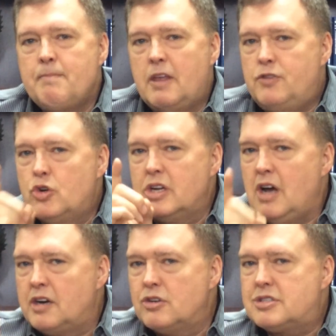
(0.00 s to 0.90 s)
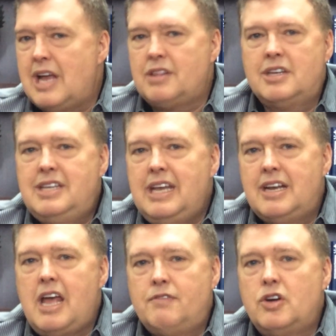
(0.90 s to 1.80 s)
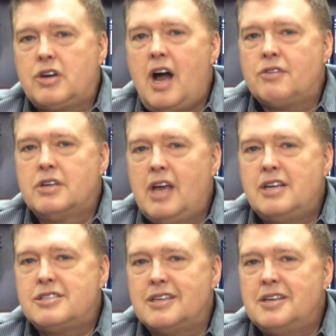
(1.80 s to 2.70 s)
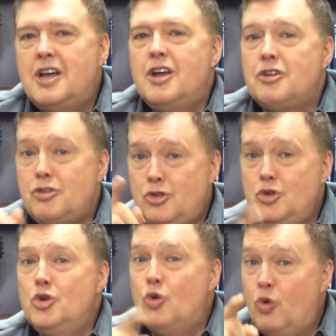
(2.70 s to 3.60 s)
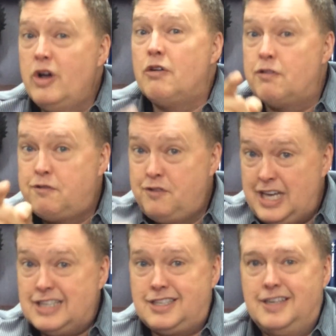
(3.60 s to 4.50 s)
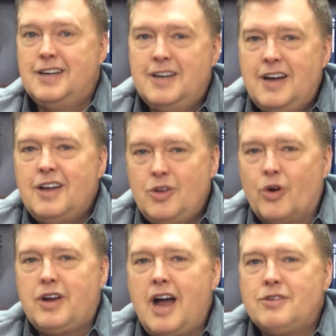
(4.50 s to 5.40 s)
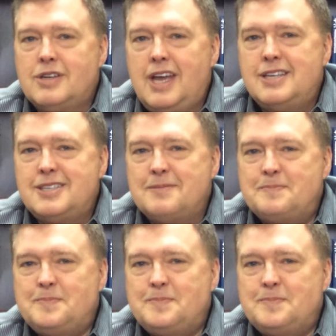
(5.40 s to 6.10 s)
if you can understand the DNA of your congregation, you will fit your congregation.